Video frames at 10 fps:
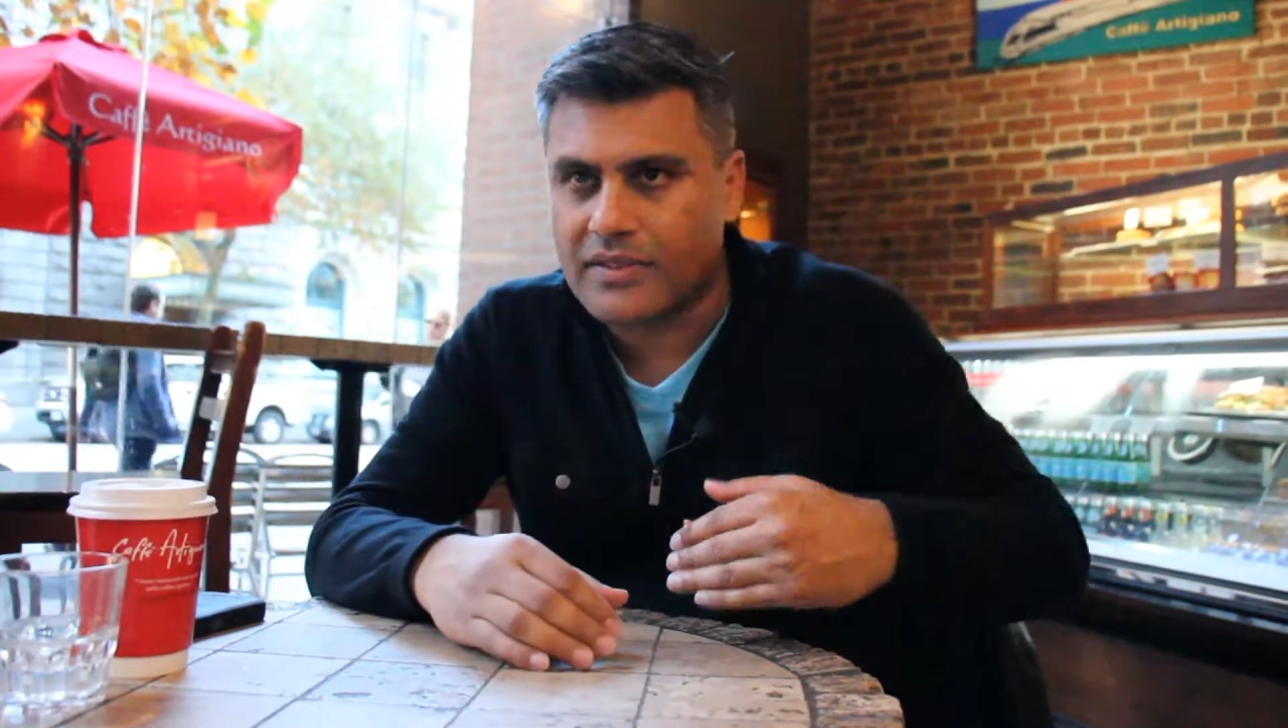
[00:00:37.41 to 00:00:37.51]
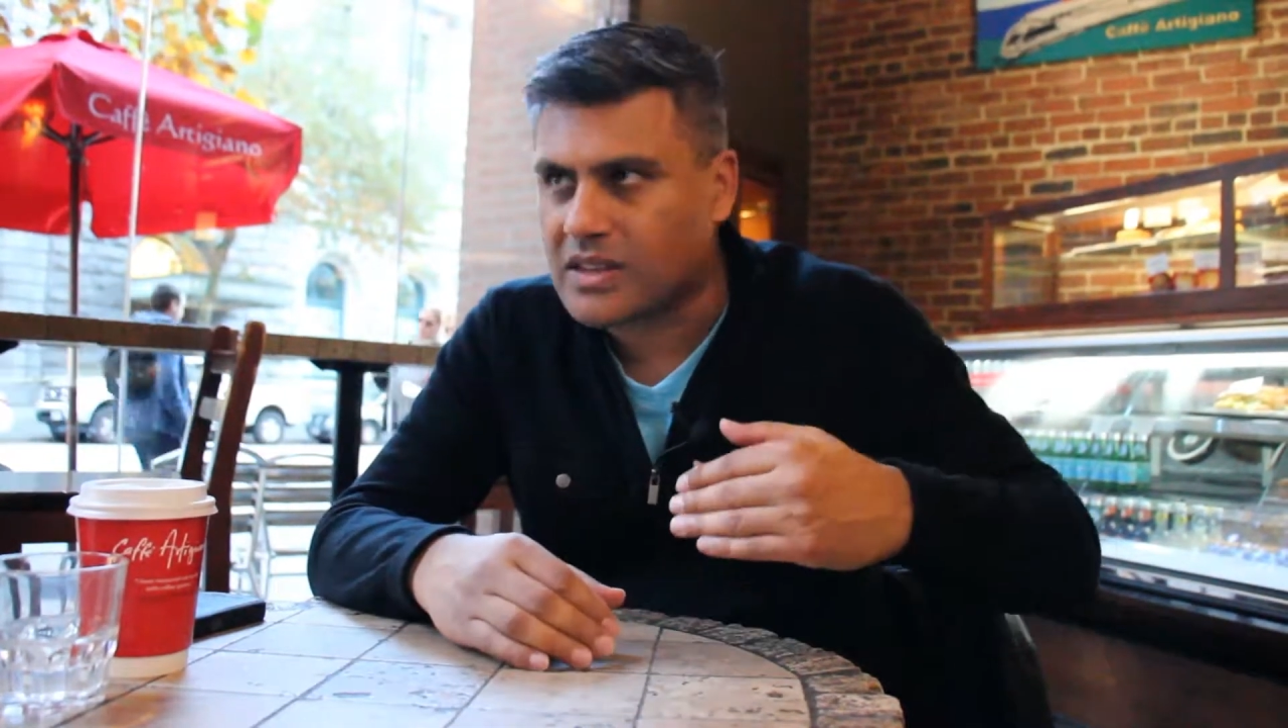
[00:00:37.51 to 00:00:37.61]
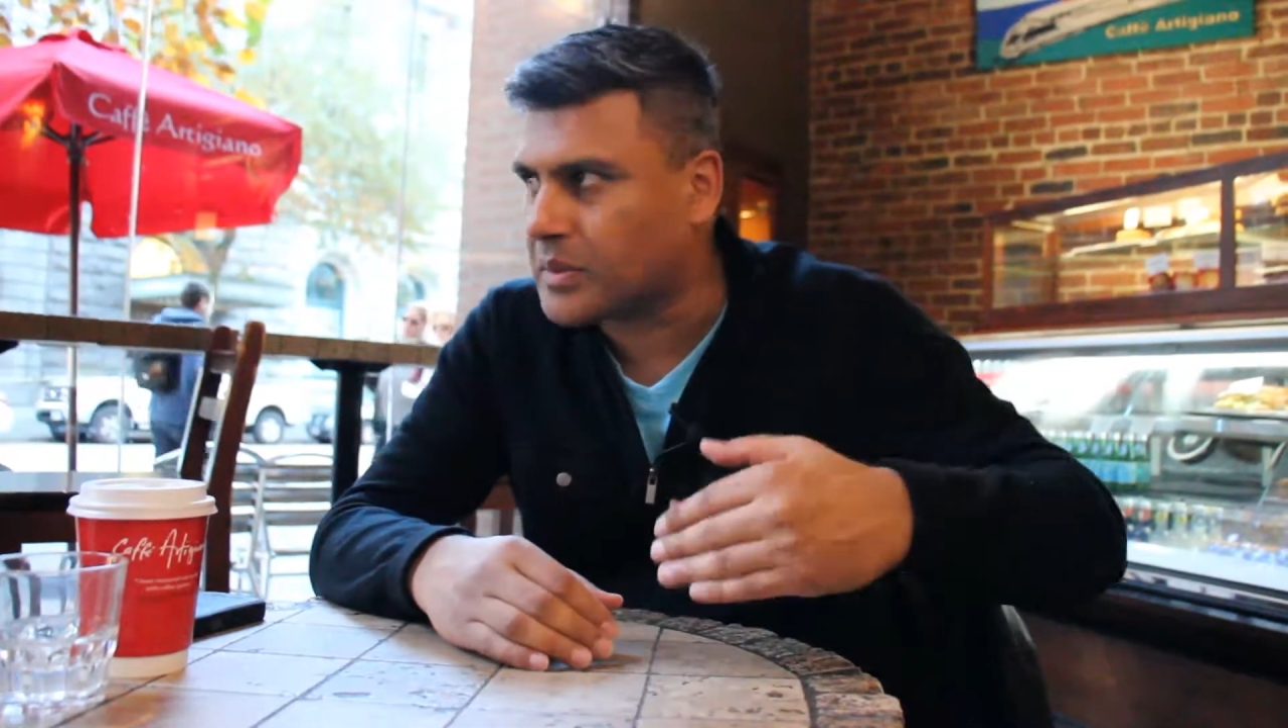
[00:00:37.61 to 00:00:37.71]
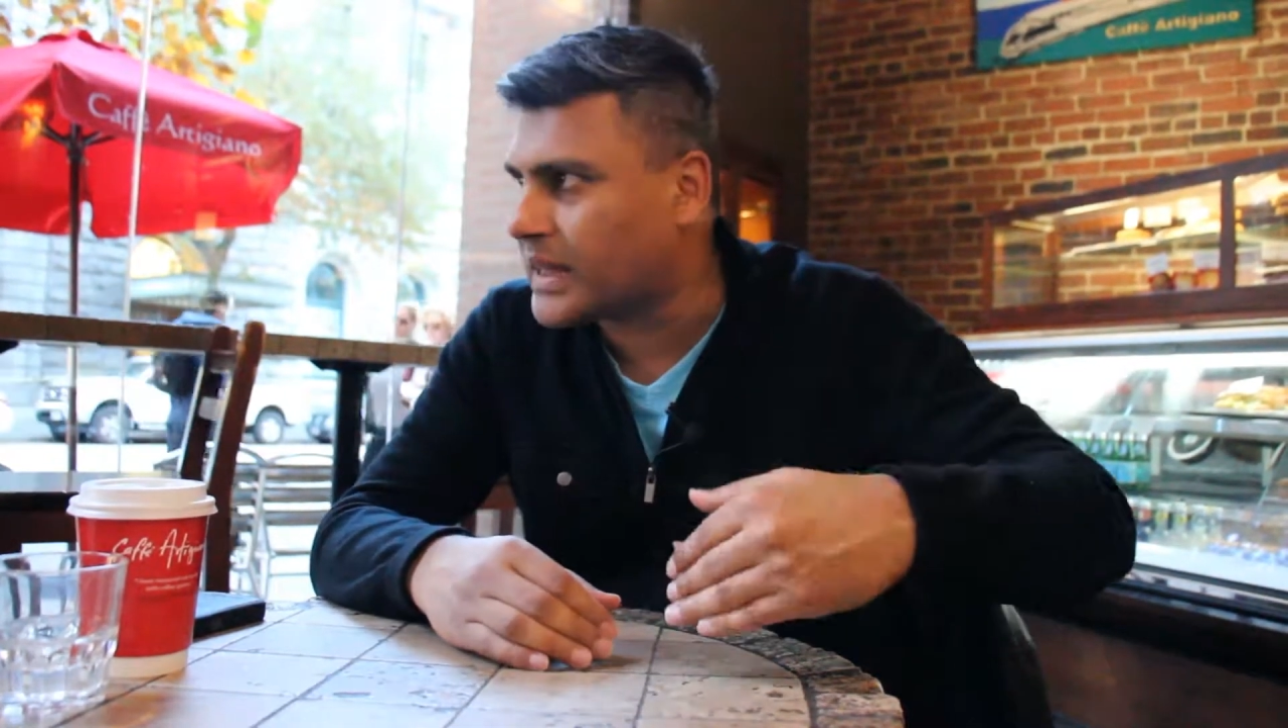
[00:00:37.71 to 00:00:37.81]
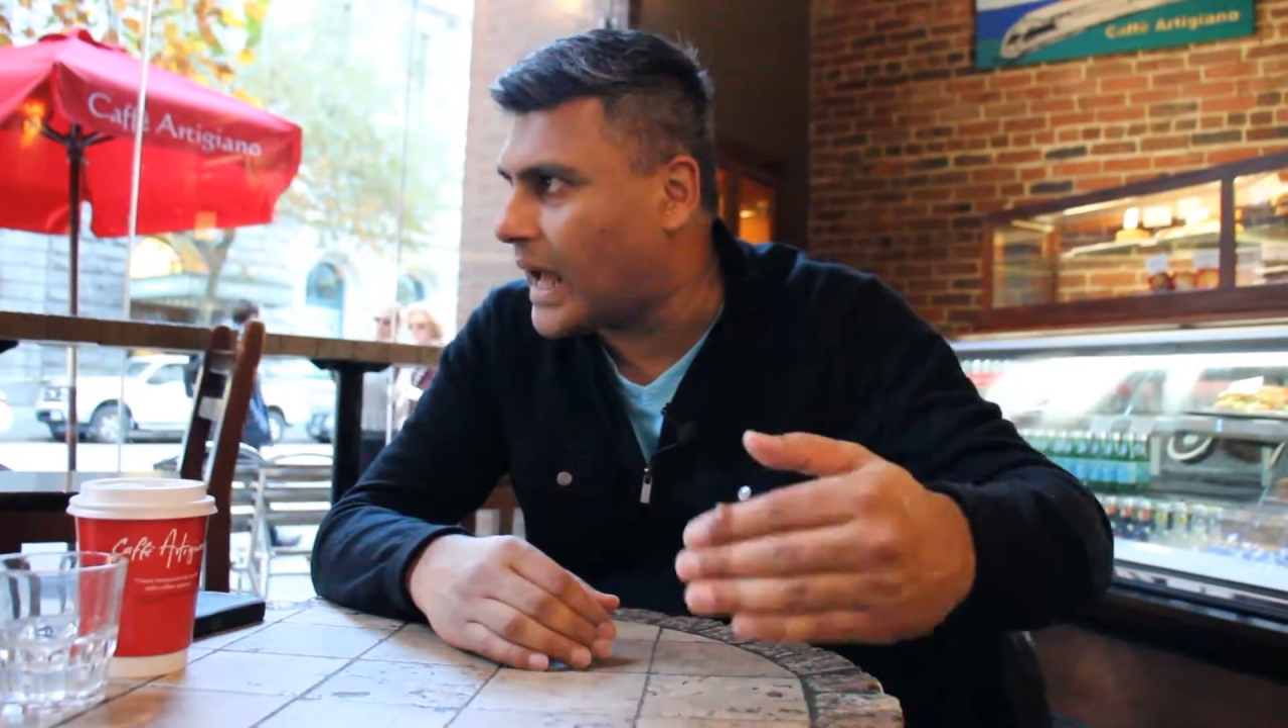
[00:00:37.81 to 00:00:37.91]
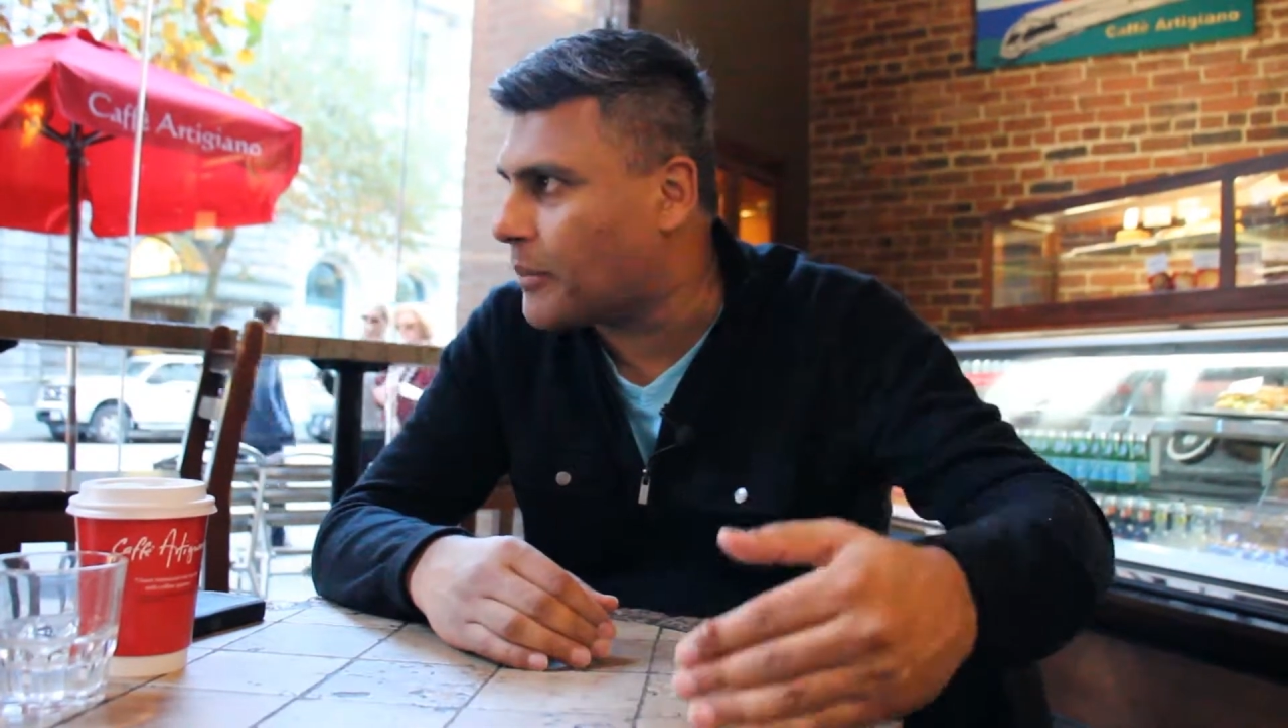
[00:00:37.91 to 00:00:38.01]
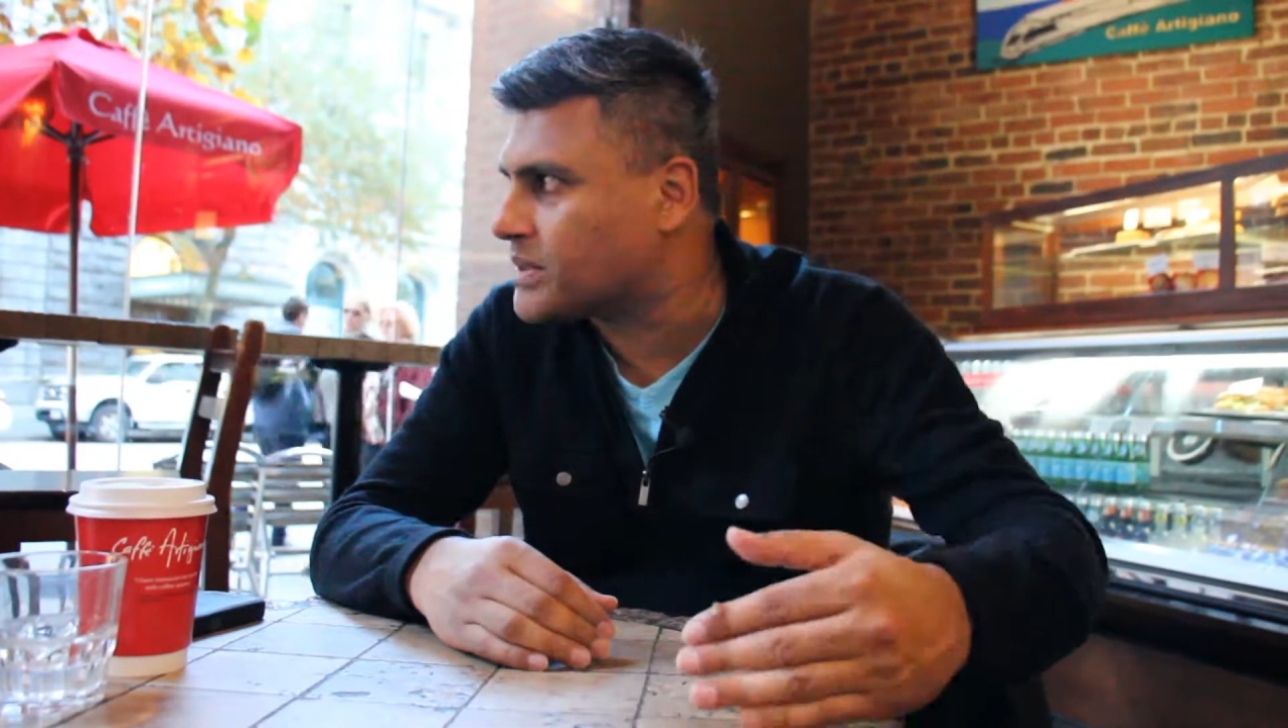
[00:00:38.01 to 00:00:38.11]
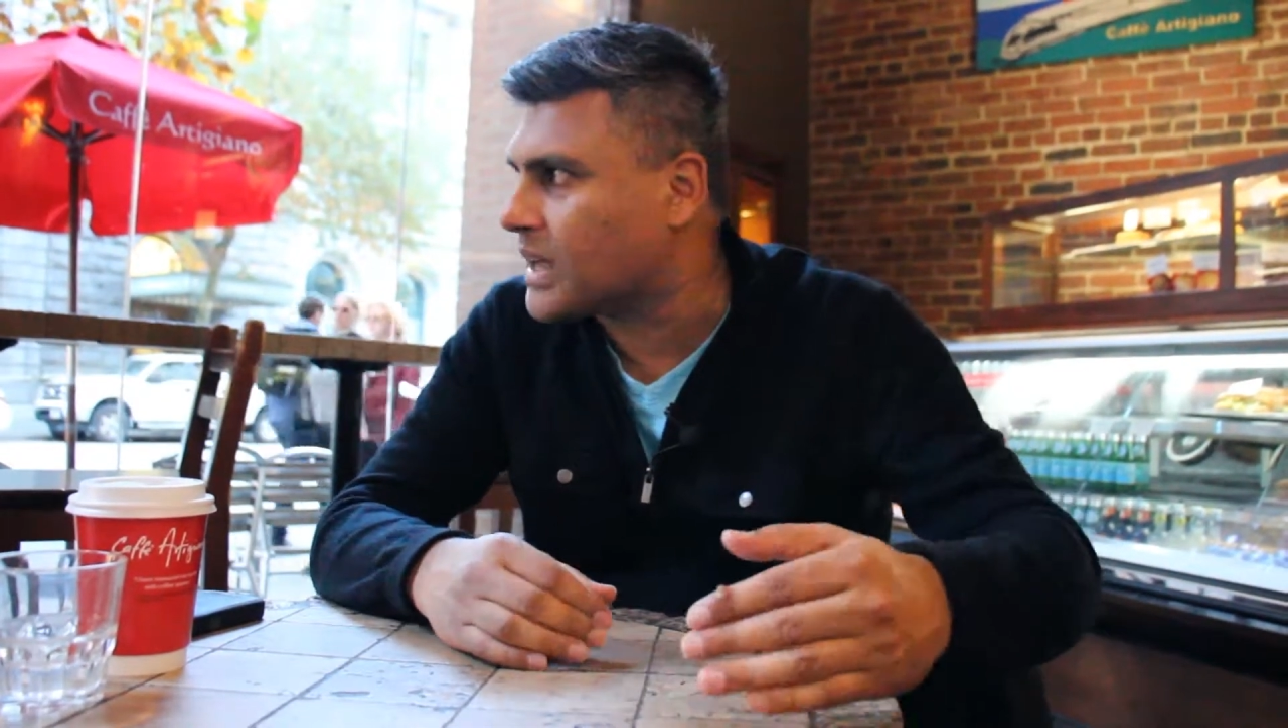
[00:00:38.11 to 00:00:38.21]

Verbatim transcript: If something happens,